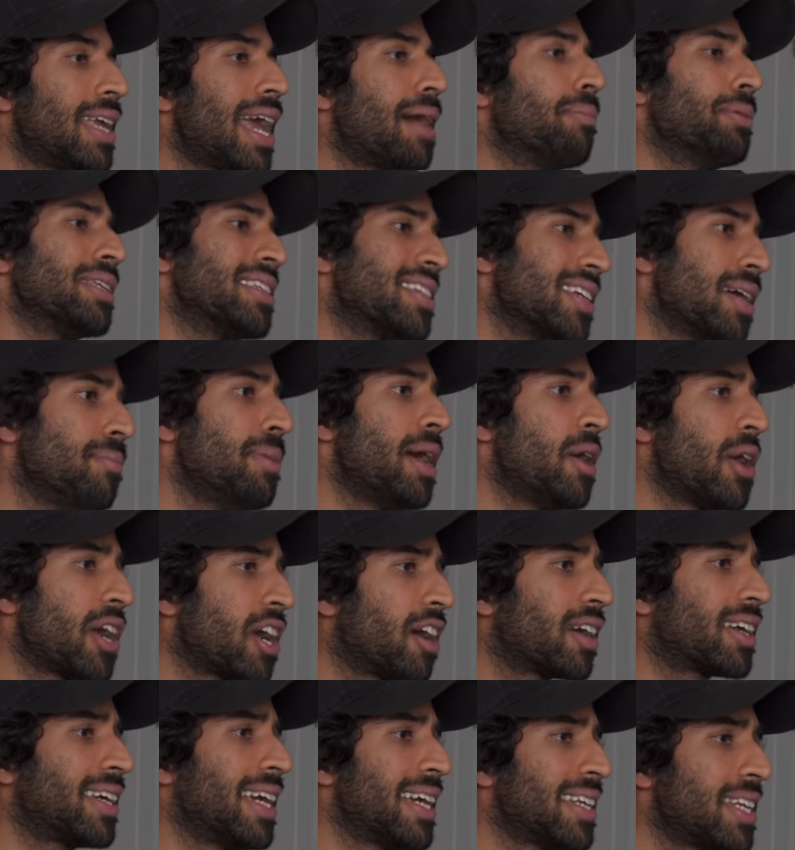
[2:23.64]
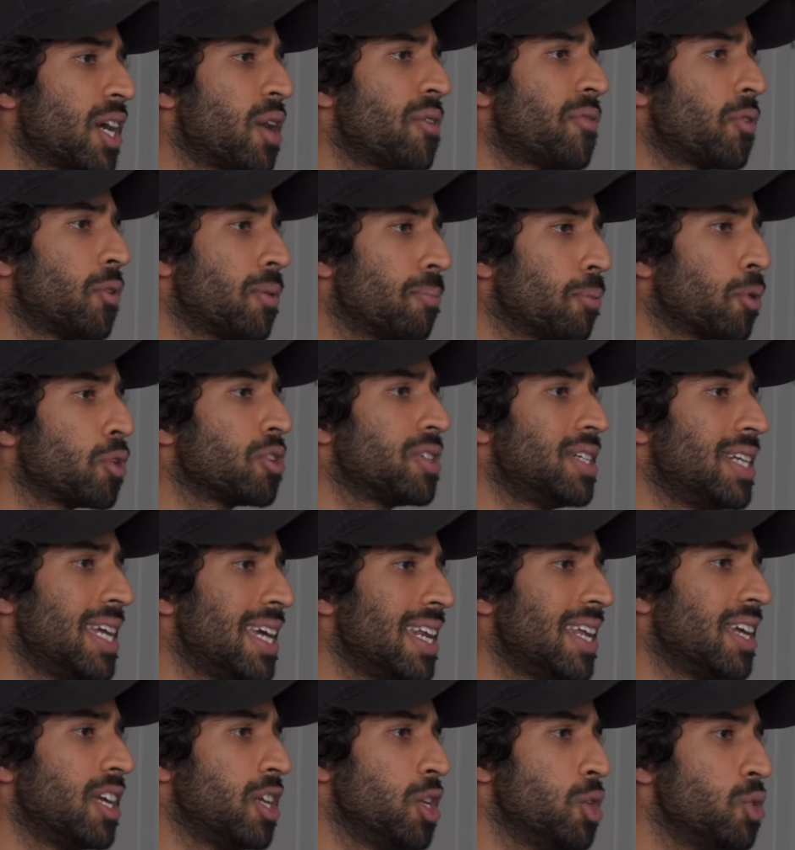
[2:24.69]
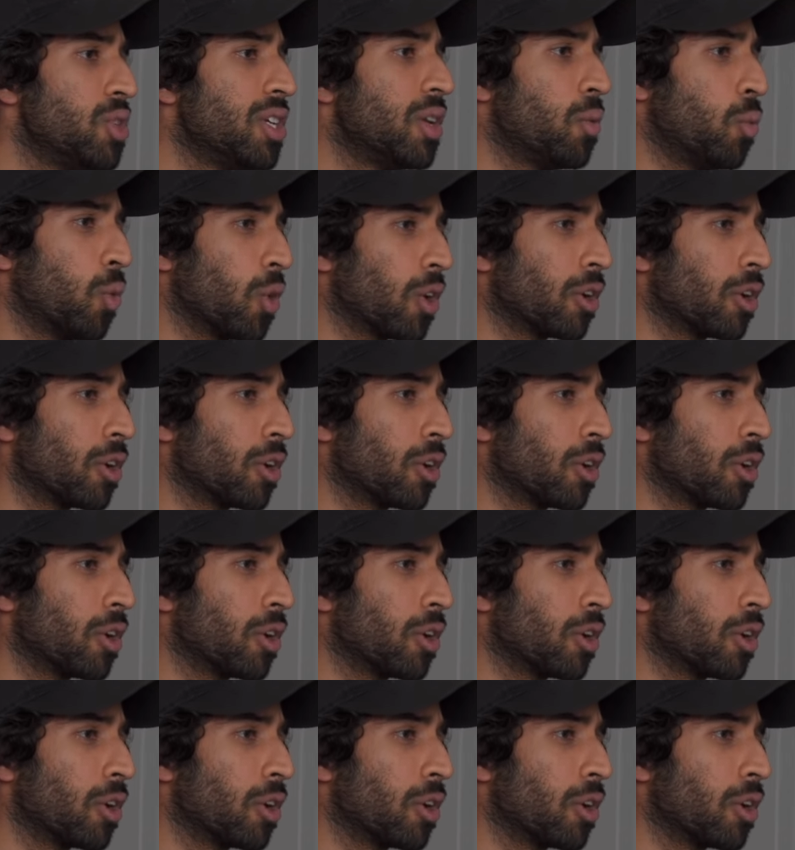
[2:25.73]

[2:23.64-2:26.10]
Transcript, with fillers: Yeah, but somehow I got kicked out for impersonating a union